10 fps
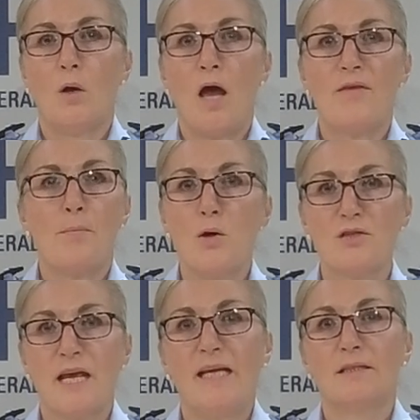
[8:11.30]
the
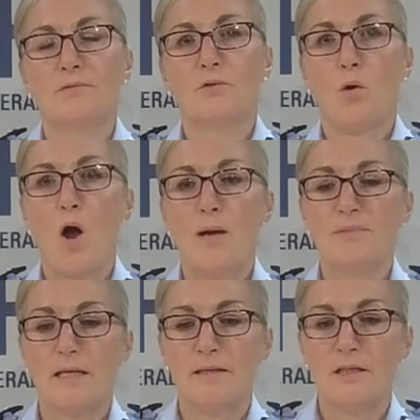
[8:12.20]
most heinous of
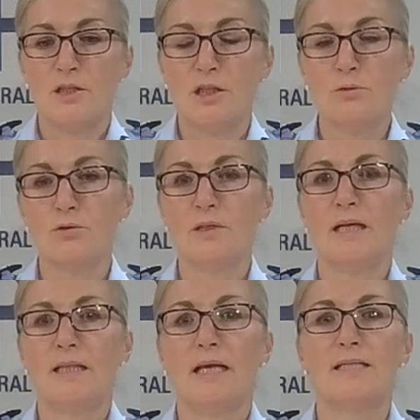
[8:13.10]
crimes. The children
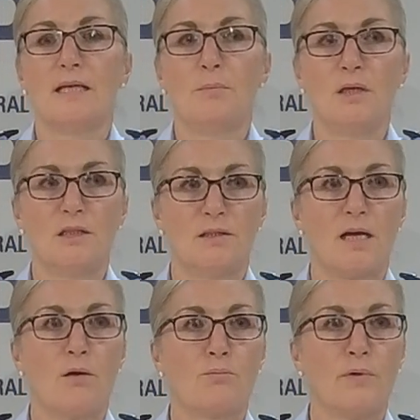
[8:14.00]
in these images
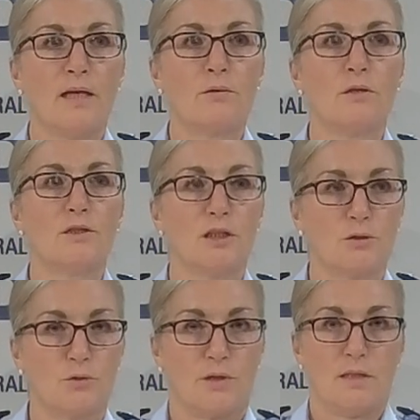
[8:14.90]
are real
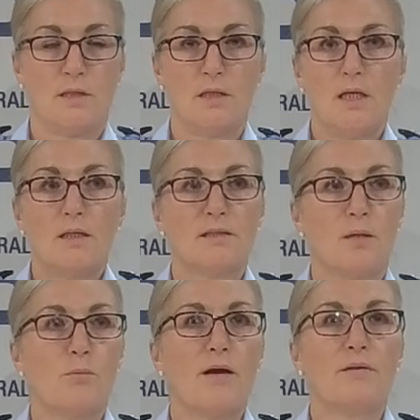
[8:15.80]
children
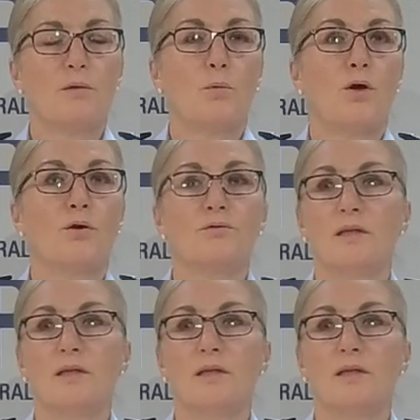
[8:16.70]
somewhere in the world.